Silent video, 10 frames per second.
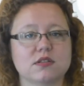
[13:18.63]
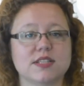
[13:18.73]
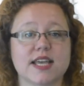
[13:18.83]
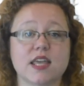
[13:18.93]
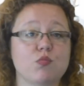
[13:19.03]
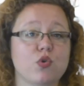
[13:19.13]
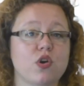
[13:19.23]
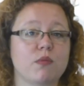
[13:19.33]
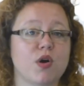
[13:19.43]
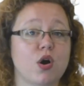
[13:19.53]
taking one
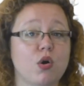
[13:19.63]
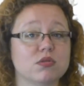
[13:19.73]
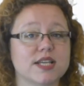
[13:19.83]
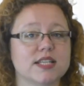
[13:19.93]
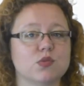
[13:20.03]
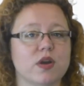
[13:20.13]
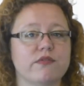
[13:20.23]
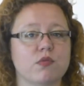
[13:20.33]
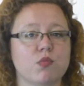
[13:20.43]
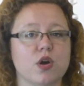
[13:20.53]
or more whole days away
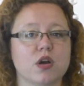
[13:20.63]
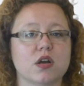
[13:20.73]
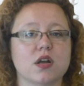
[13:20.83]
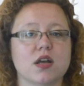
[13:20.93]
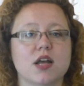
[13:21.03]
from work,